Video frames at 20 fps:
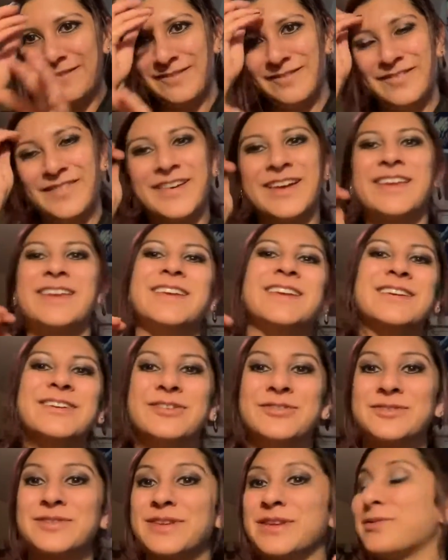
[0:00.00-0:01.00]
But it
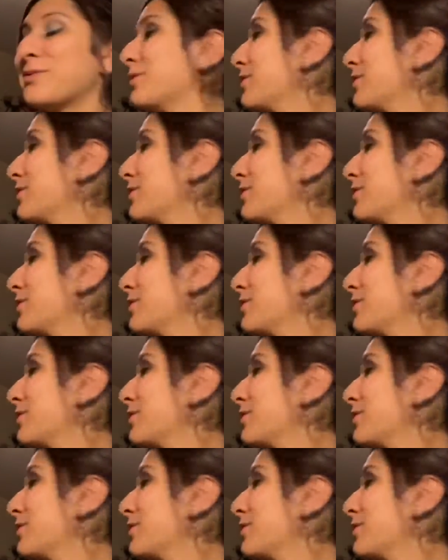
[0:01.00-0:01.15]
will